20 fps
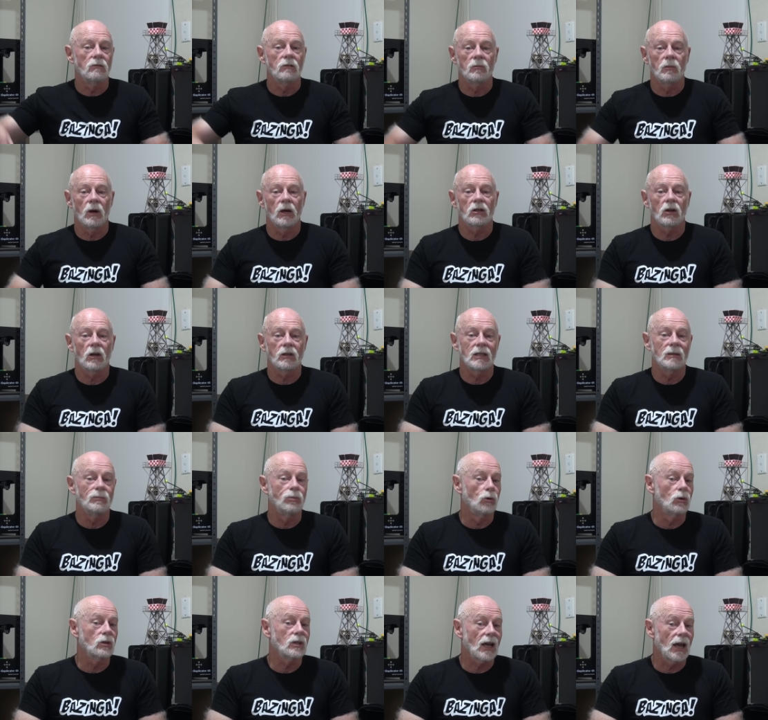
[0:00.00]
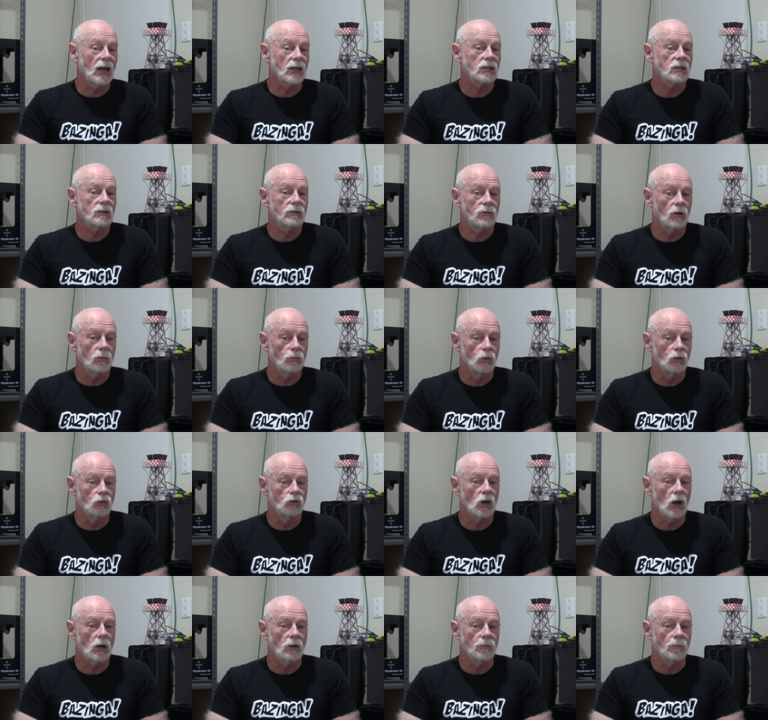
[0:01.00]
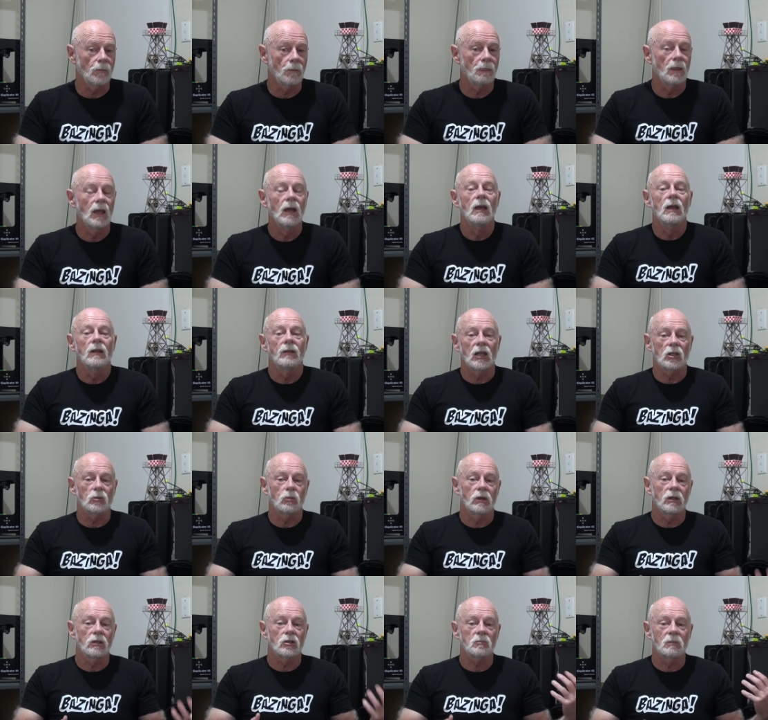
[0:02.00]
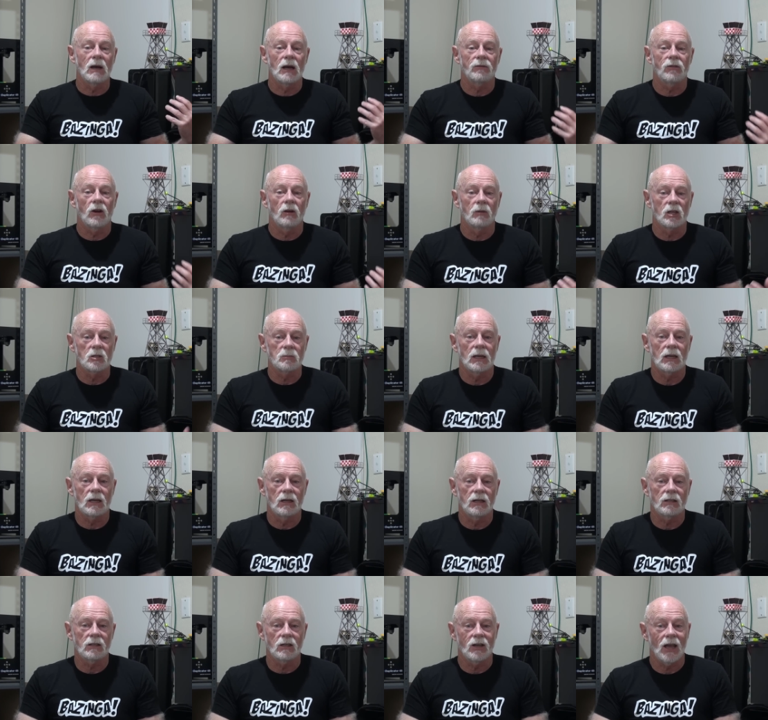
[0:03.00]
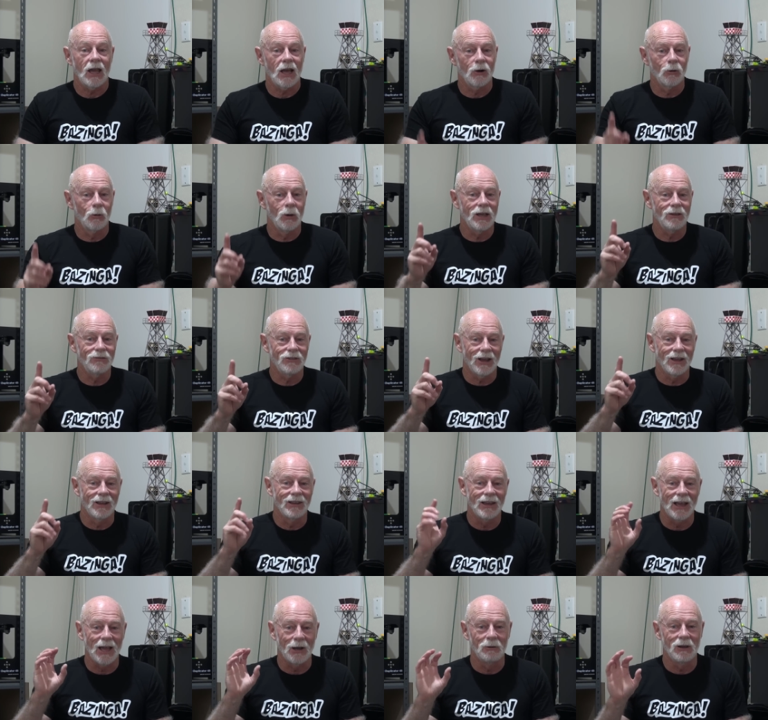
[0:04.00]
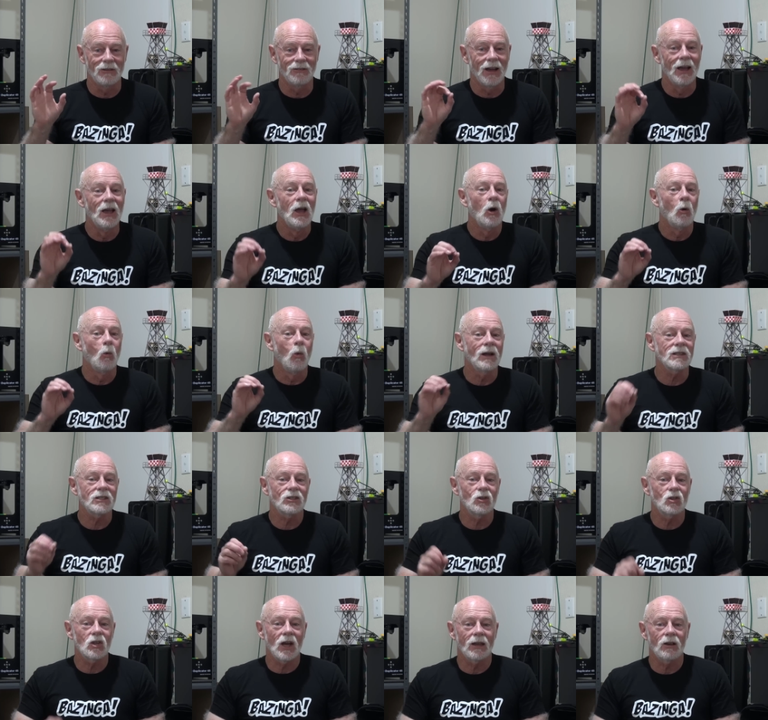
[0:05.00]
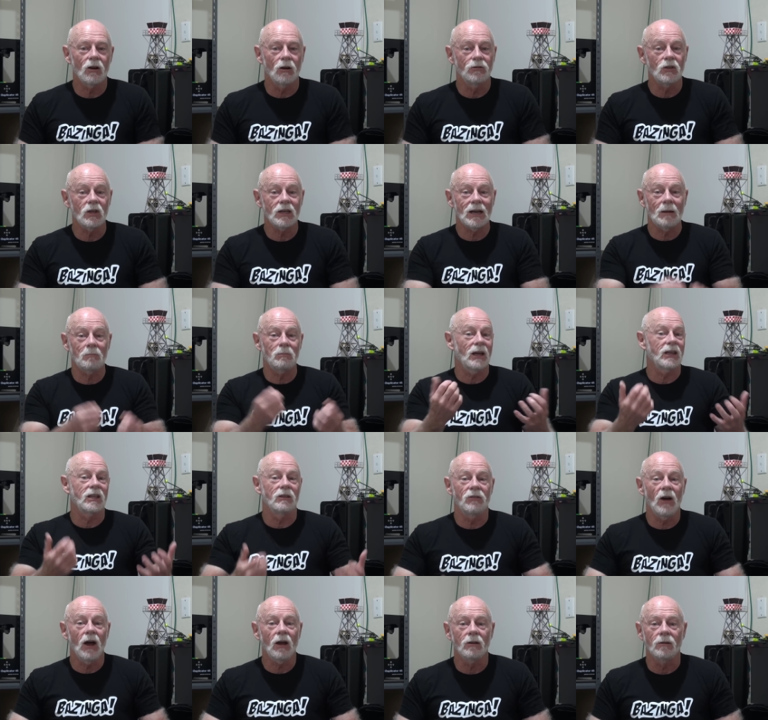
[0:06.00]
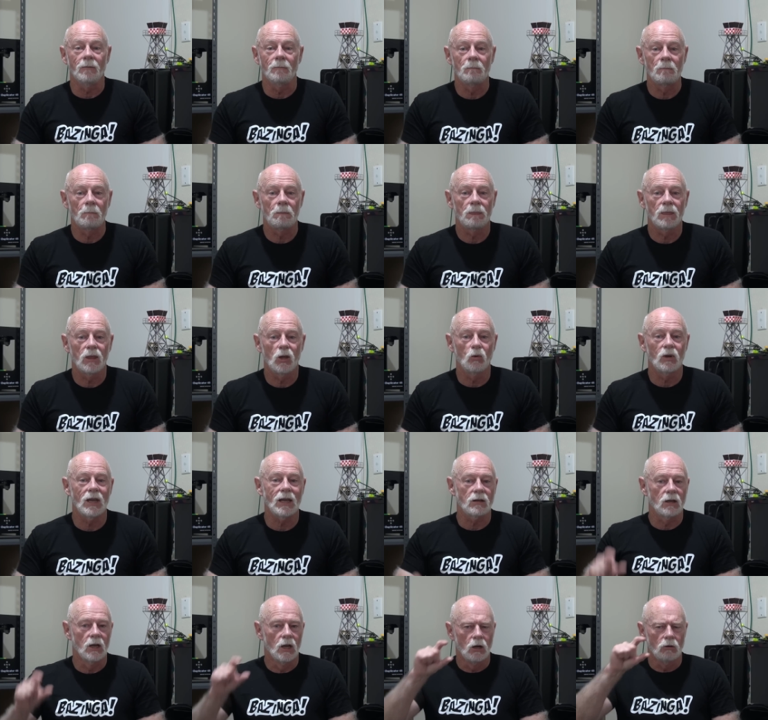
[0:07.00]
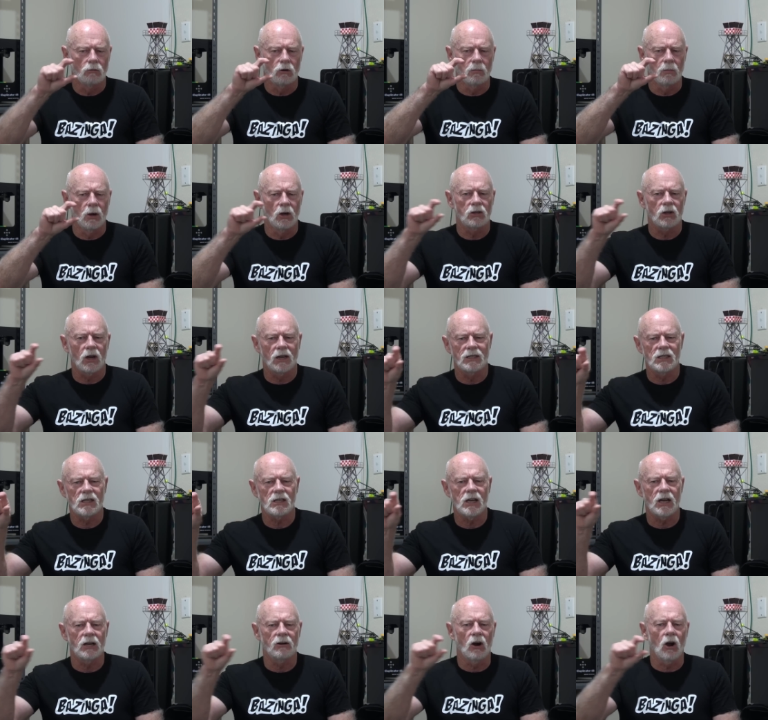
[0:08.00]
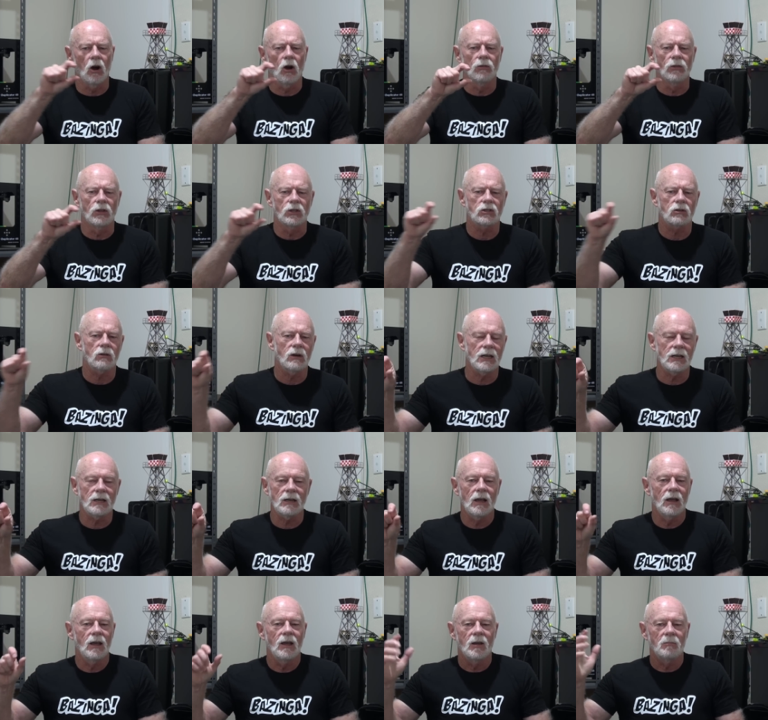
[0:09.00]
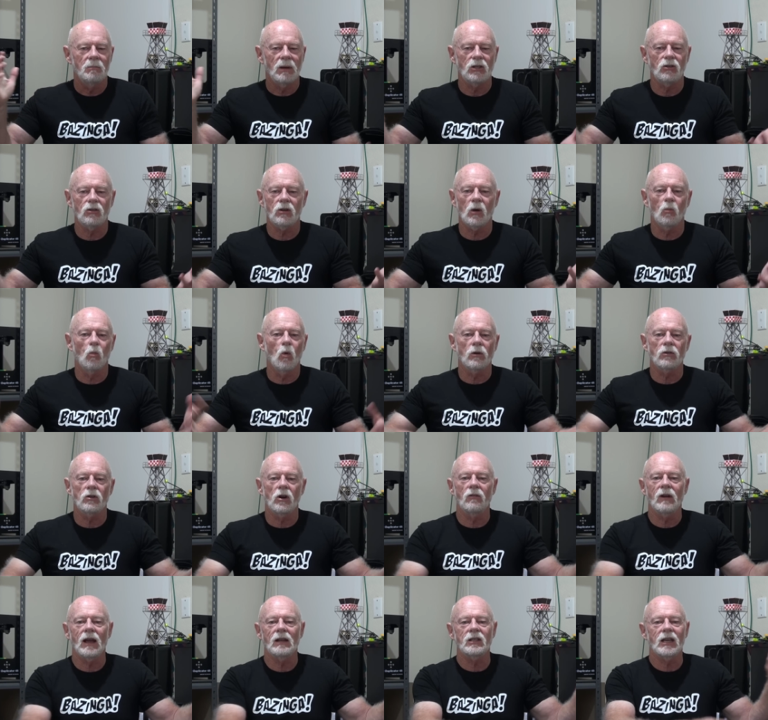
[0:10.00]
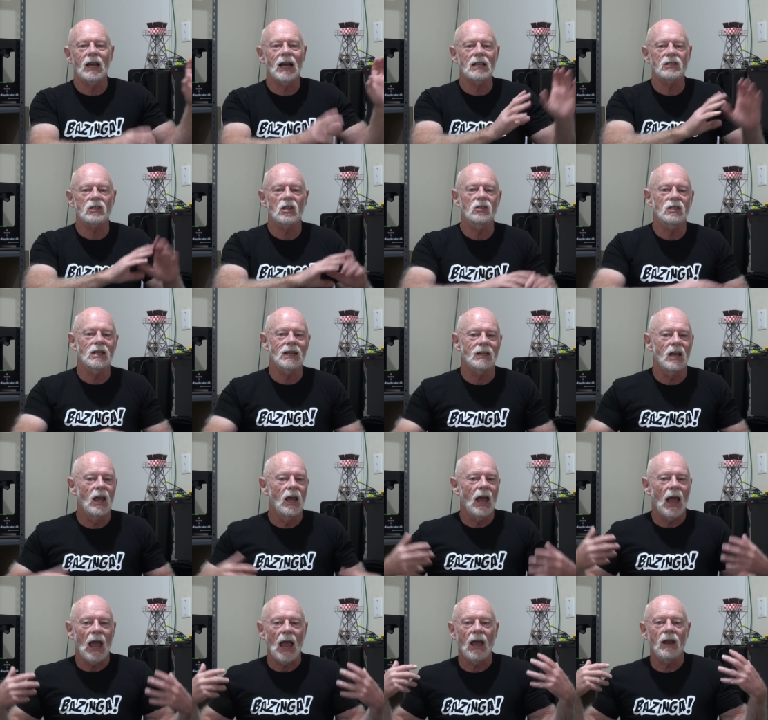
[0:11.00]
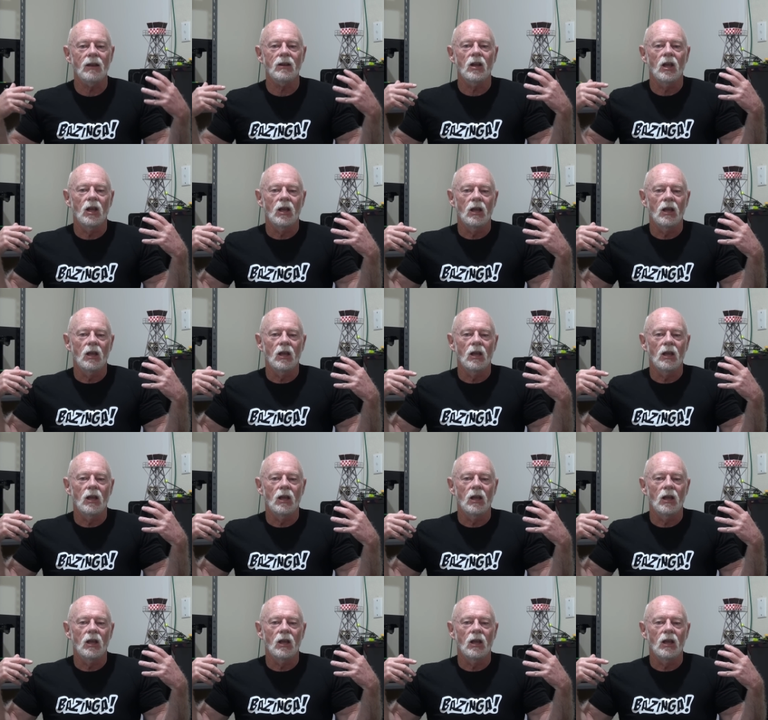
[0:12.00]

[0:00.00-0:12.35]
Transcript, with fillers: remote ID broadcast from your drone. That's why your smartphone must be connected. However, once you take off, you can unplug your phone. You'll get remote ID error on the screen, but you can wander around to your heart's content, and